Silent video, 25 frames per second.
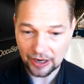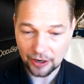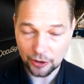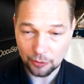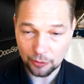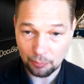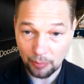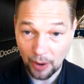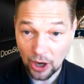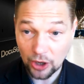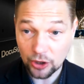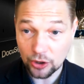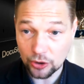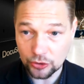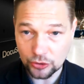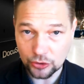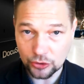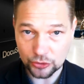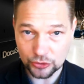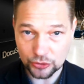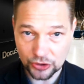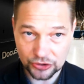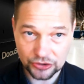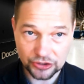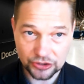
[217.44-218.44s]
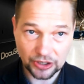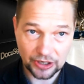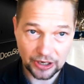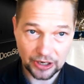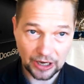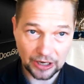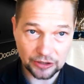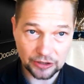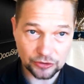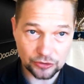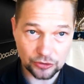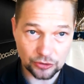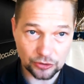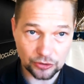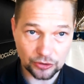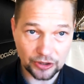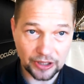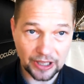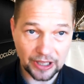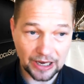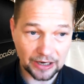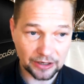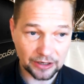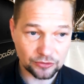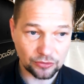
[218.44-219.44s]
by your users into
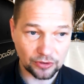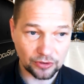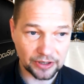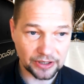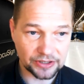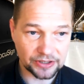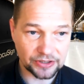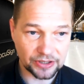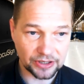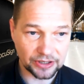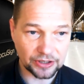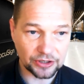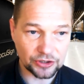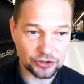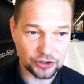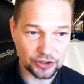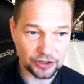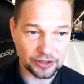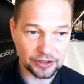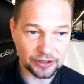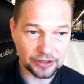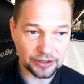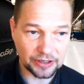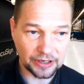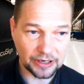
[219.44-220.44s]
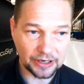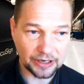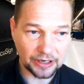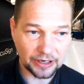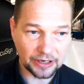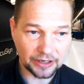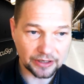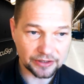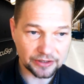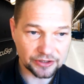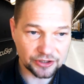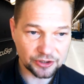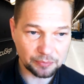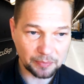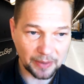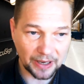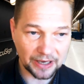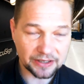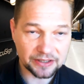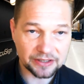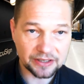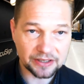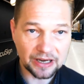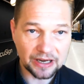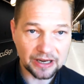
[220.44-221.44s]
the electronic signature
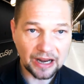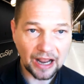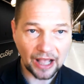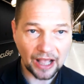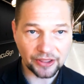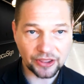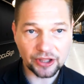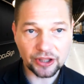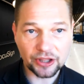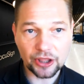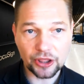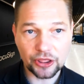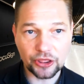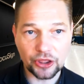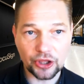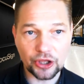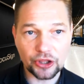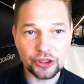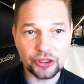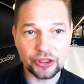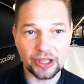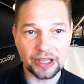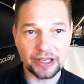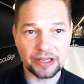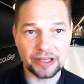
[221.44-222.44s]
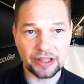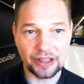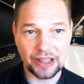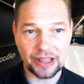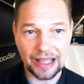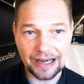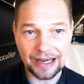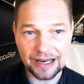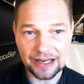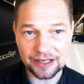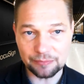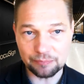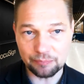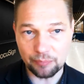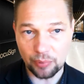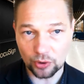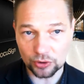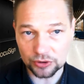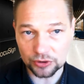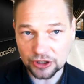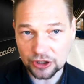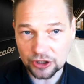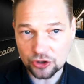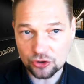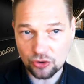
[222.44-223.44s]
space. I think the third thing then is
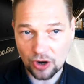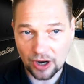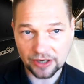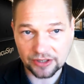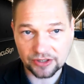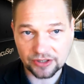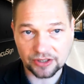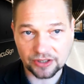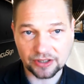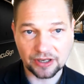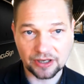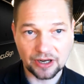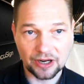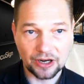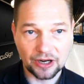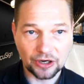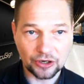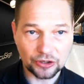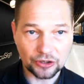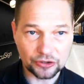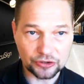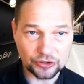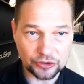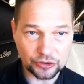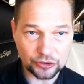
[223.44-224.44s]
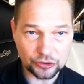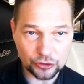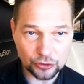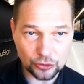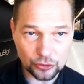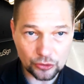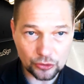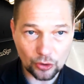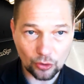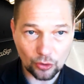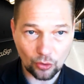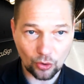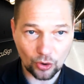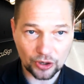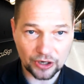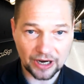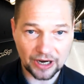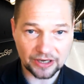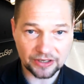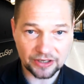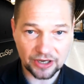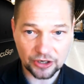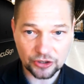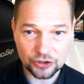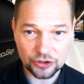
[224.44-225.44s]
building trust. Do your
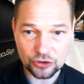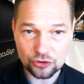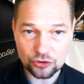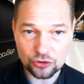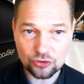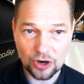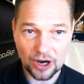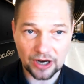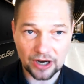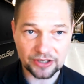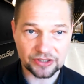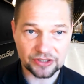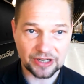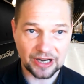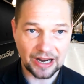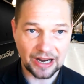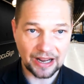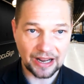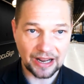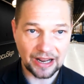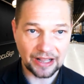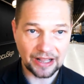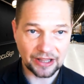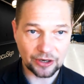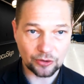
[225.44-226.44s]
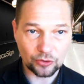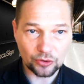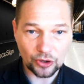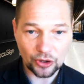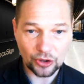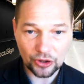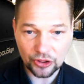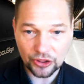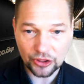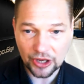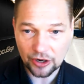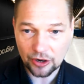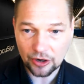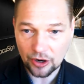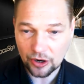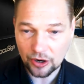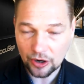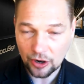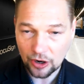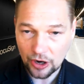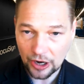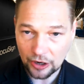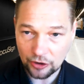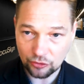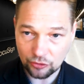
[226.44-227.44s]
organization trust that their
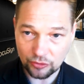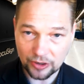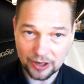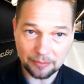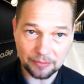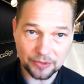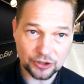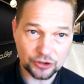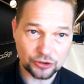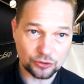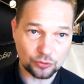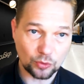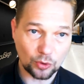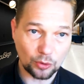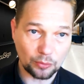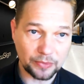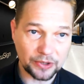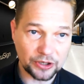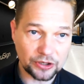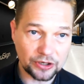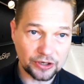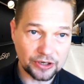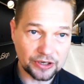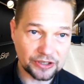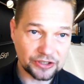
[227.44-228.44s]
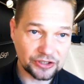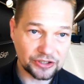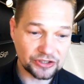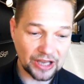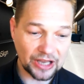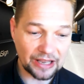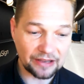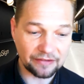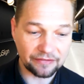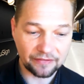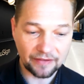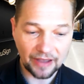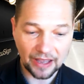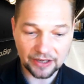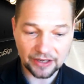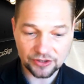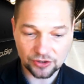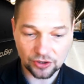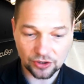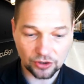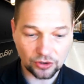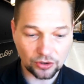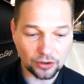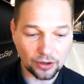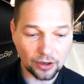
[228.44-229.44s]
agreements will be safe and
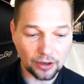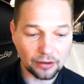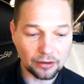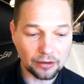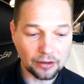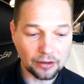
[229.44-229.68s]
secure?